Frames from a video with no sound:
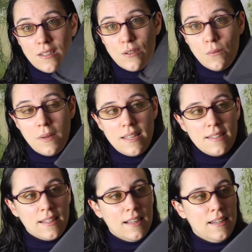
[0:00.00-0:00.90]
So
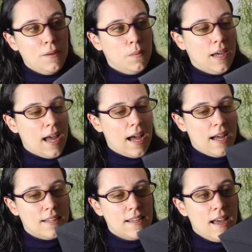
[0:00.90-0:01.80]
basically
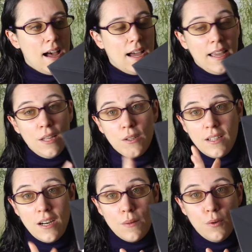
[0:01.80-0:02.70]
I had a
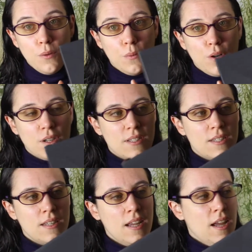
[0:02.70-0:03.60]
cardboard
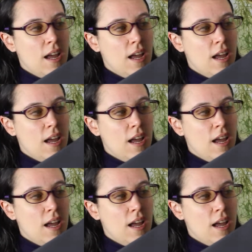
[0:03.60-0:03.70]
box.